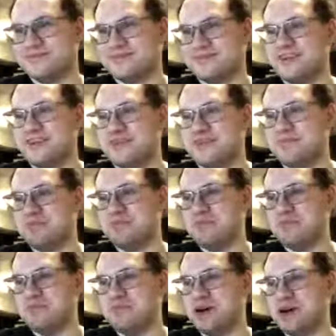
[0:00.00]
I don't know,
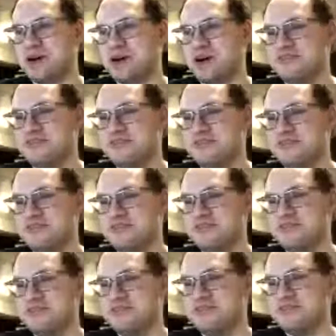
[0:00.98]
but
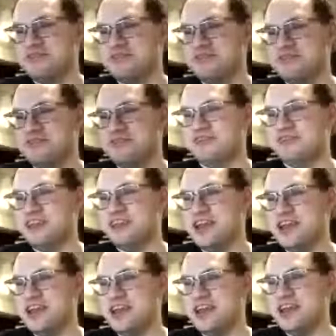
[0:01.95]
recently I
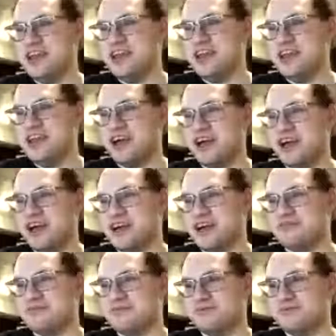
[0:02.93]
haven't seen any issues
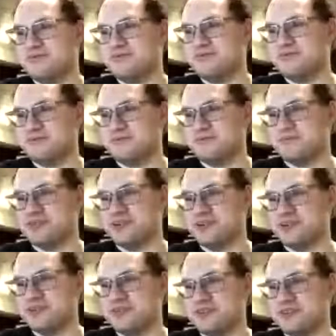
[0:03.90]
like that from that